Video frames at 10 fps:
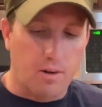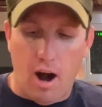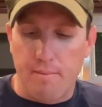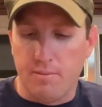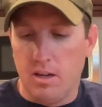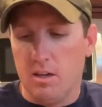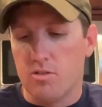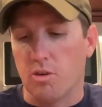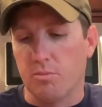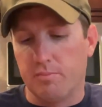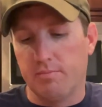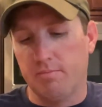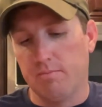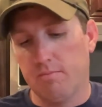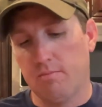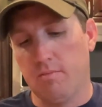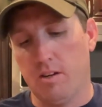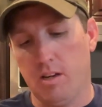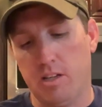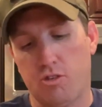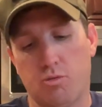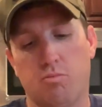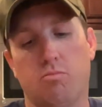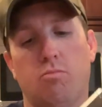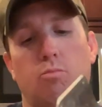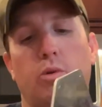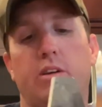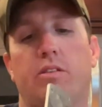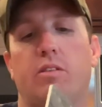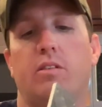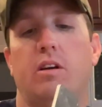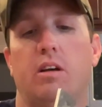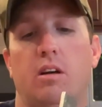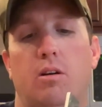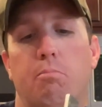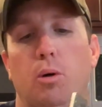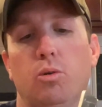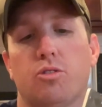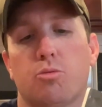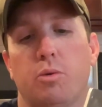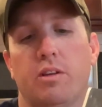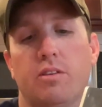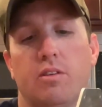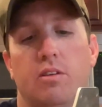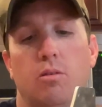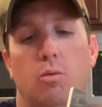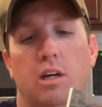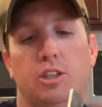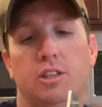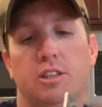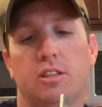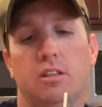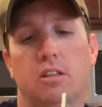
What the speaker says: all right, so nuts with or bolts with washers.